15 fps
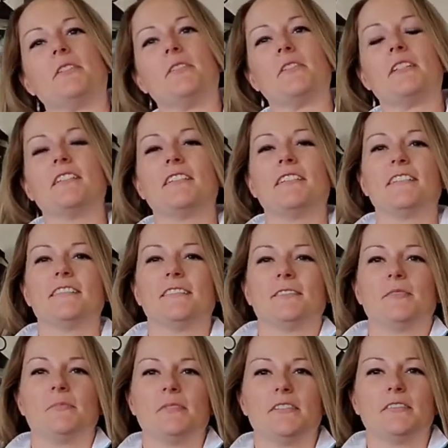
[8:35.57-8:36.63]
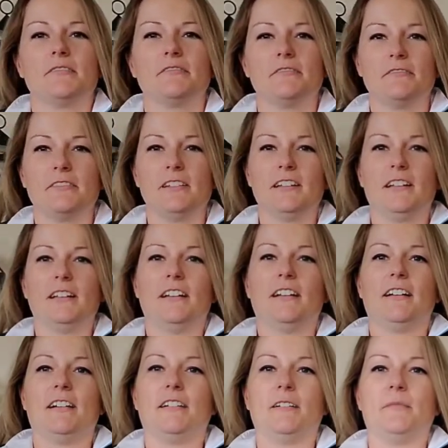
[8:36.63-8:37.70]
of yoga, a little bit
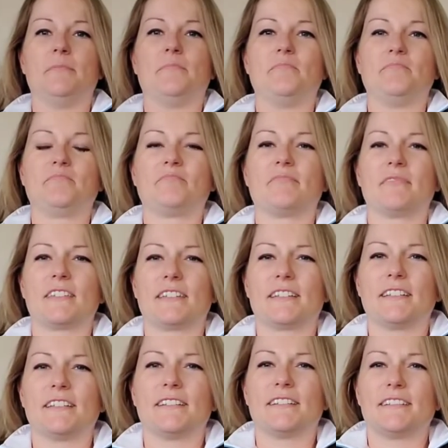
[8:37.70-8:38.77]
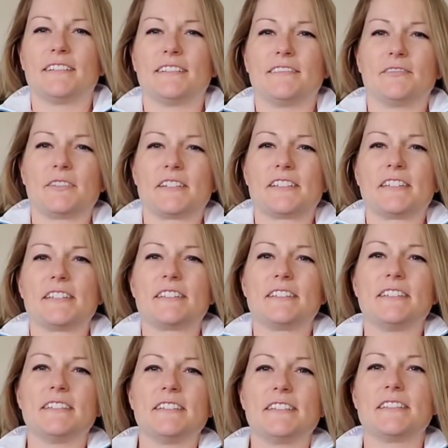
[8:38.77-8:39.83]
of
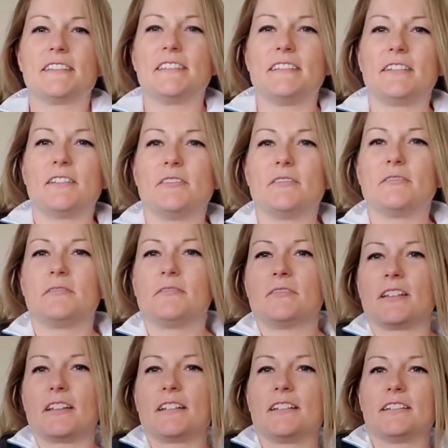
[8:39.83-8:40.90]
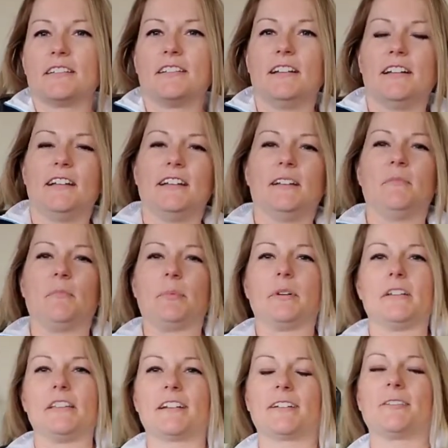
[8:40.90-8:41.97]
resistance, you know, like,
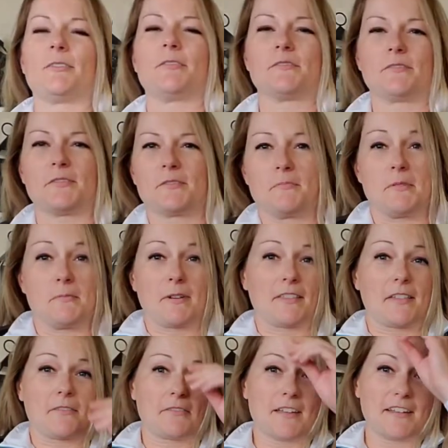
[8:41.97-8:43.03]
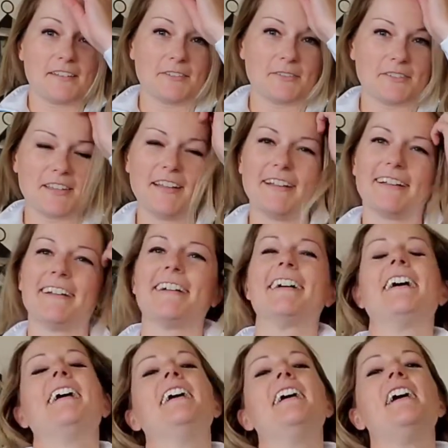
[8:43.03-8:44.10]
but that could also just be my love handles.
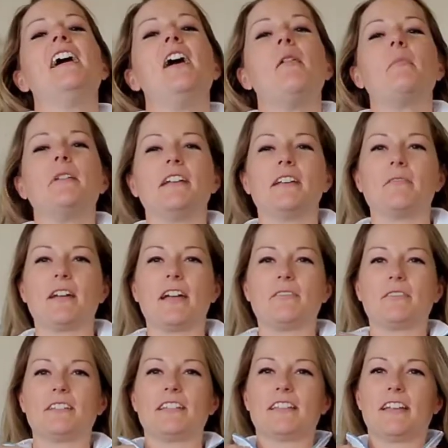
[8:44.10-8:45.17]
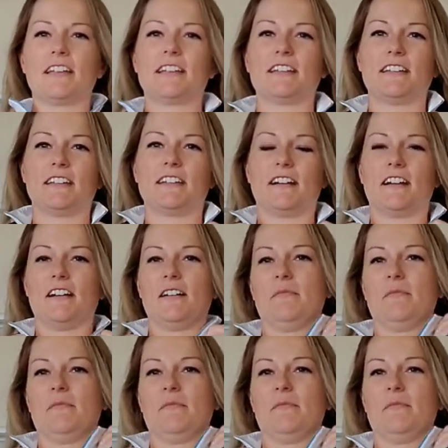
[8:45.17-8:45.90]
But anyway, I really like it.